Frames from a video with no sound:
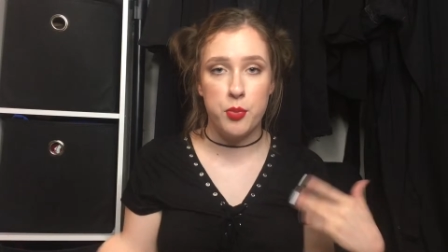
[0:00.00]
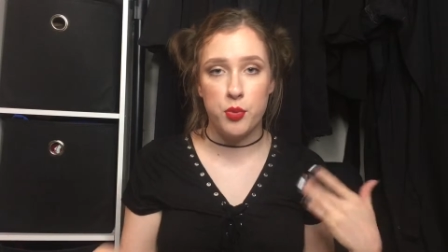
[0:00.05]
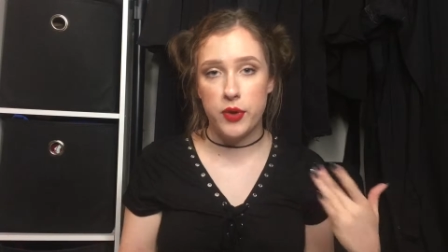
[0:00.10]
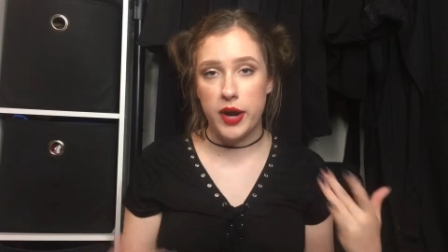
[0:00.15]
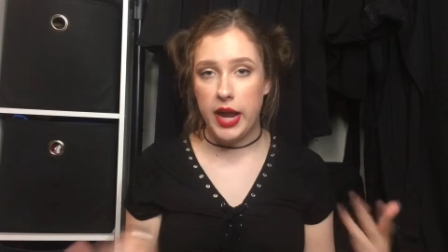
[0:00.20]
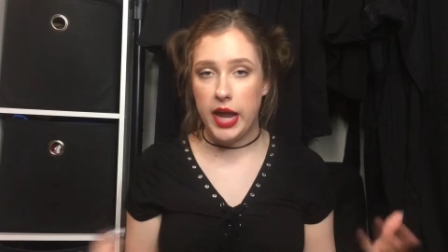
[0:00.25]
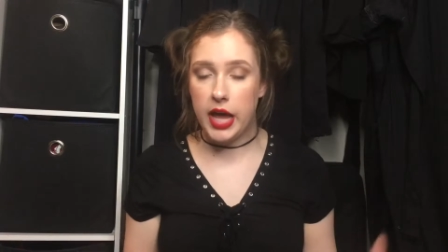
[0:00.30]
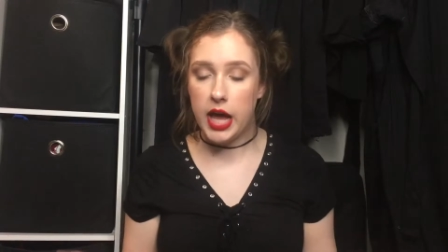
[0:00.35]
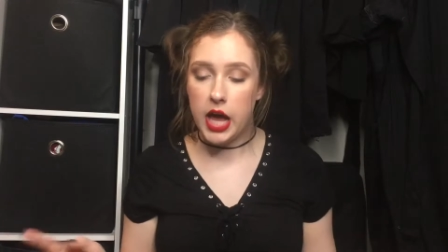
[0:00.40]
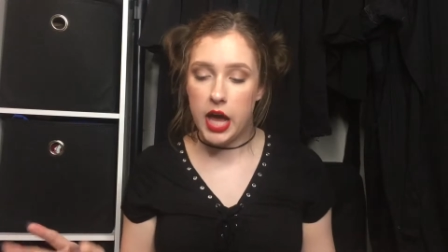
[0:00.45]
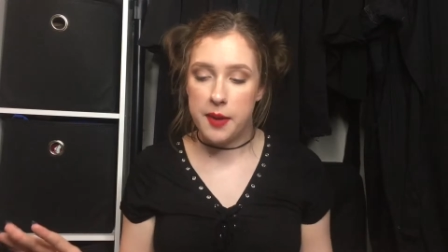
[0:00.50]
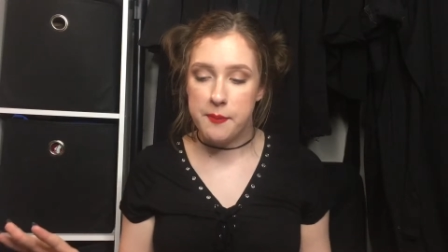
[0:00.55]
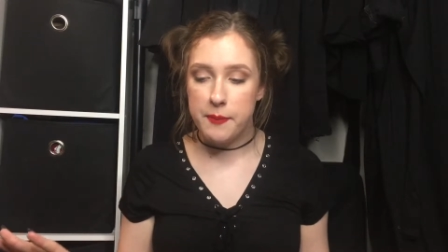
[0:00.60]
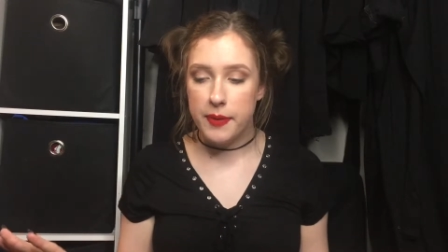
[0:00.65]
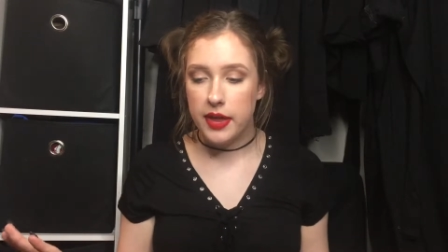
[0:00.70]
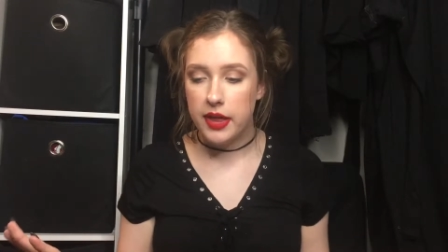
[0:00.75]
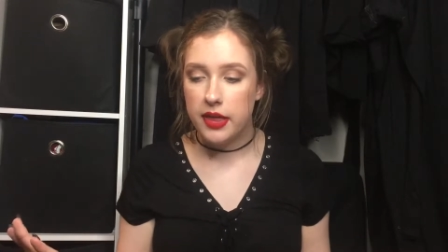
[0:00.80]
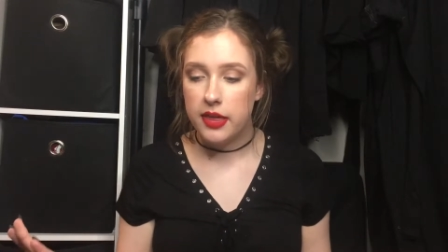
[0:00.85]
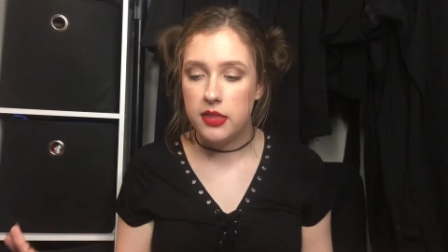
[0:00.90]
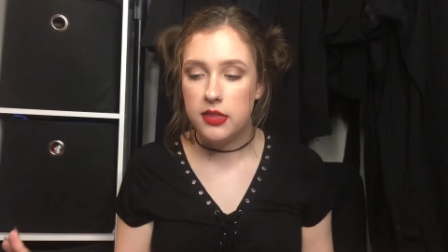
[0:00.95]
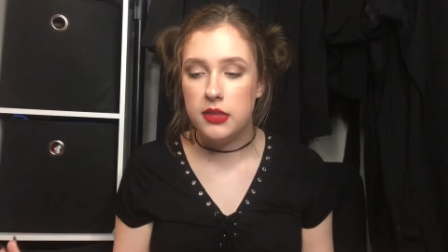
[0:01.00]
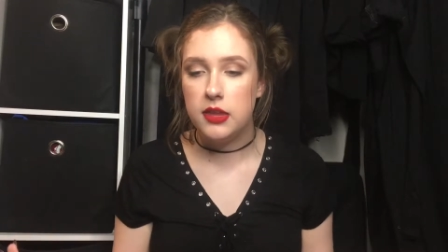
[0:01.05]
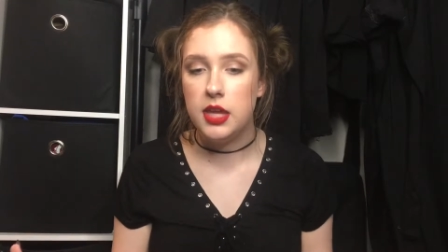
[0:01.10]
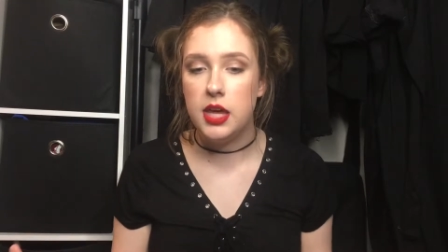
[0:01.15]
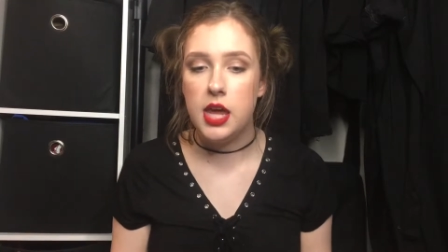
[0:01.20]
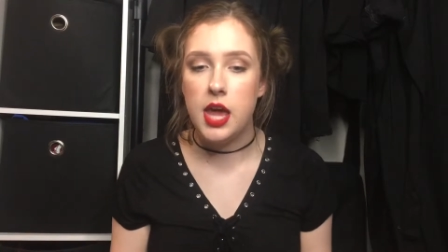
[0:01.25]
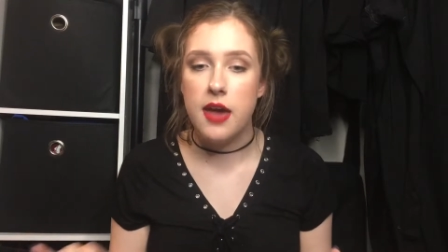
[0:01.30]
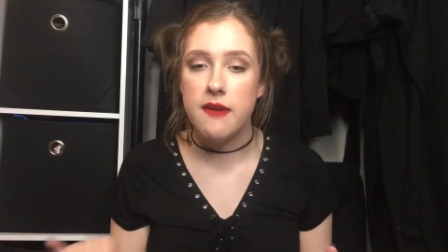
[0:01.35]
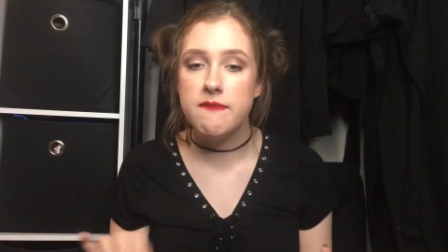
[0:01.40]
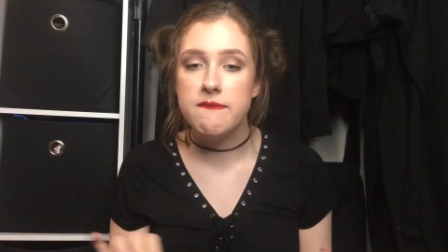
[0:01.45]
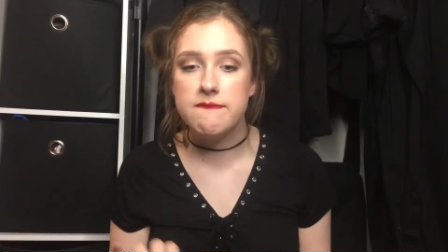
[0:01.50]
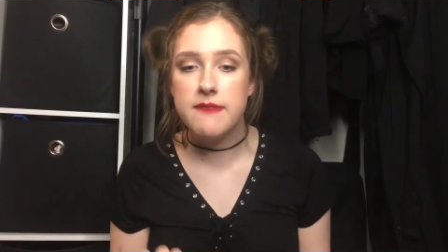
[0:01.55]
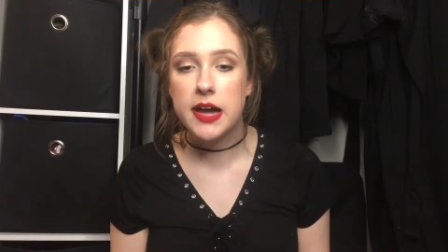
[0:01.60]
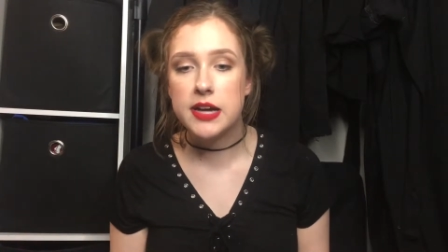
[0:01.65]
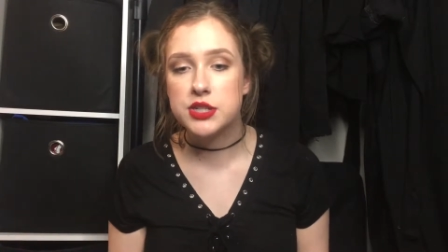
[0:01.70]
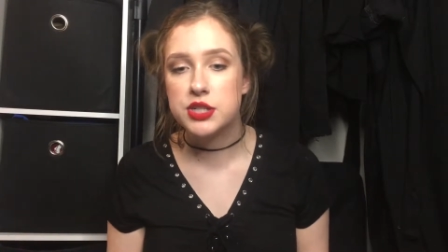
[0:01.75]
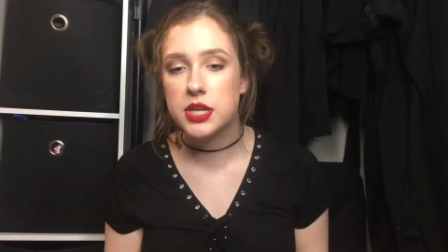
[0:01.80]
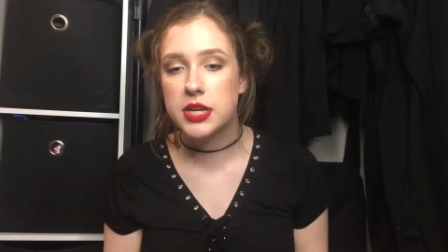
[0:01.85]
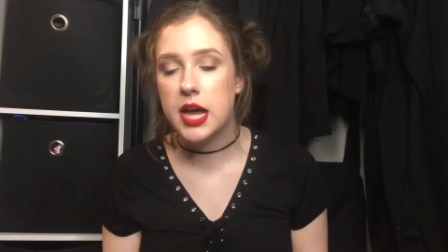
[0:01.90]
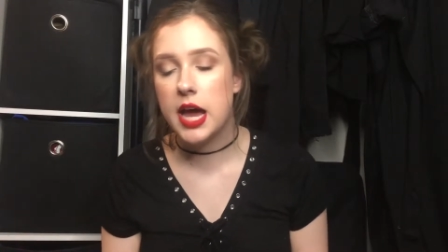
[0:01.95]
break up the
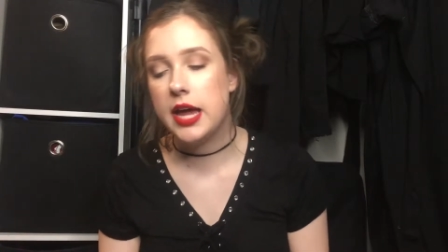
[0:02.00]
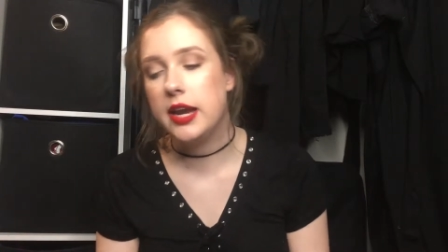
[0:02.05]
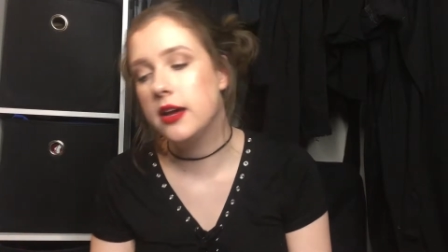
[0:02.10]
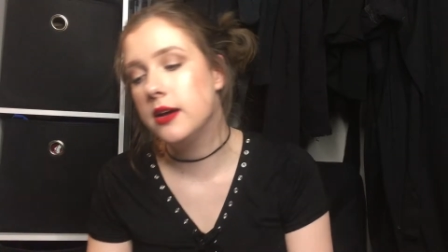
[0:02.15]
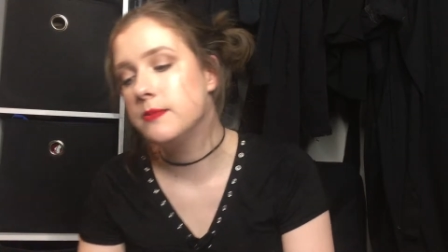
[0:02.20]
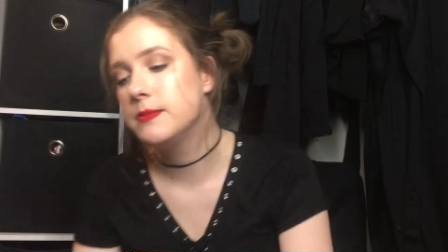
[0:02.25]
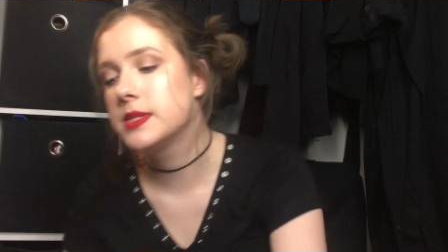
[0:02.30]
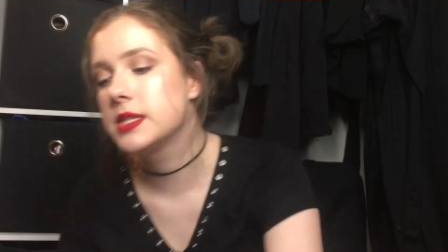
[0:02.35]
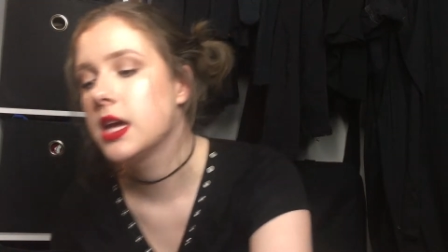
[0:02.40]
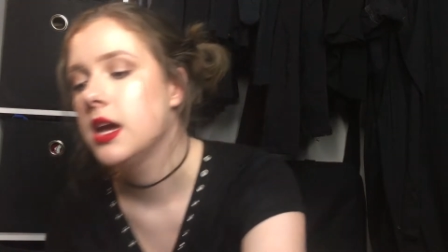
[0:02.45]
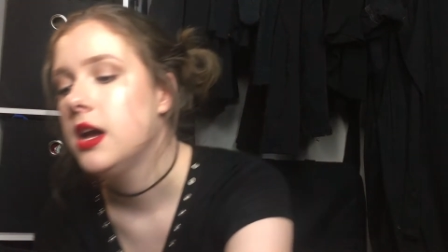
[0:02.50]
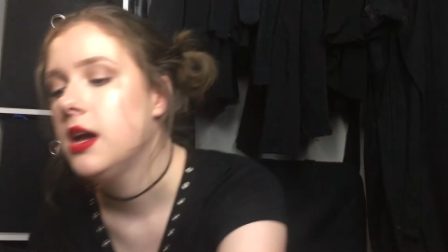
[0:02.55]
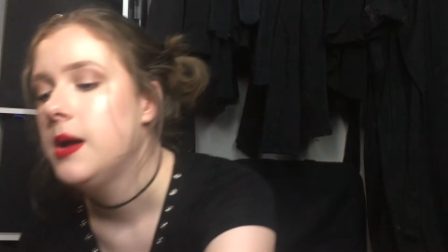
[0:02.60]
fashion items,